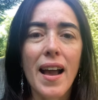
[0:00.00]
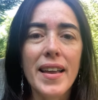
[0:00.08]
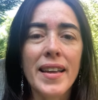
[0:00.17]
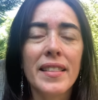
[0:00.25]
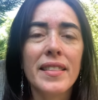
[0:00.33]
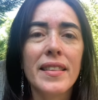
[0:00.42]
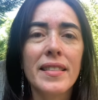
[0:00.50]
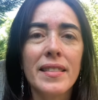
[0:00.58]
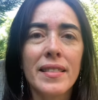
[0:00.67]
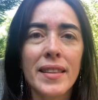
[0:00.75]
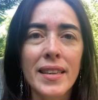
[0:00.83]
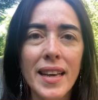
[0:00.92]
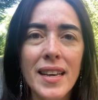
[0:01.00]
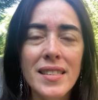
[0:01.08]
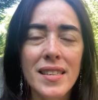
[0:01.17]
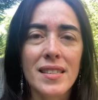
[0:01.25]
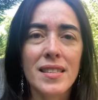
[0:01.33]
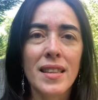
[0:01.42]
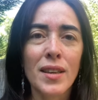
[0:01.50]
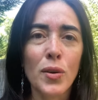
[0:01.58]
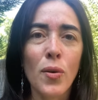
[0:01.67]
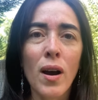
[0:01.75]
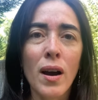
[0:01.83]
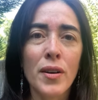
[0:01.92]
in the essence that you
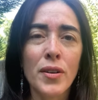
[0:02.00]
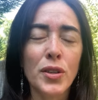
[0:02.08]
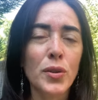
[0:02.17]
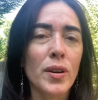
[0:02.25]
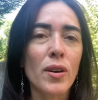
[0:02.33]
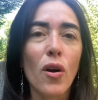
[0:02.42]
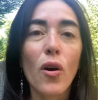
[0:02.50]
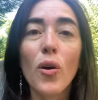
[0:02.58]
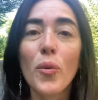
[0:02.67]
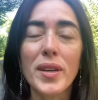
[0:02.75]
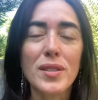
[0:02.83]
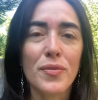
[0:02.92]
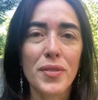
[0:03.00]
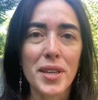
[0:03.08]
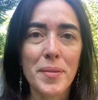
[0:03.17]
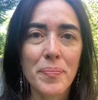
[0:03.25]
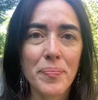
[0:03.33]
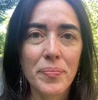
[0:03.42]
are, you are always free.